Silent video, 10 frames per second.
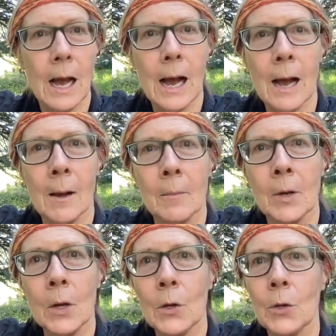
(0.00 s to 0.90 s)
Um,
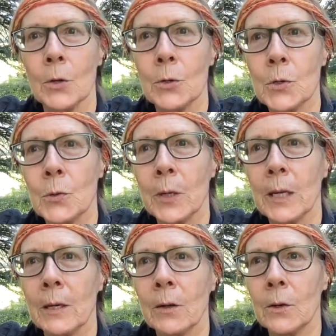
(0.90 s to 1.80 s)
you're
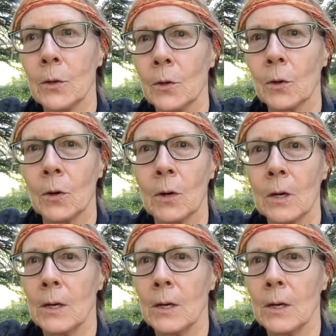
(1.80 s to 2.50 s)
doing your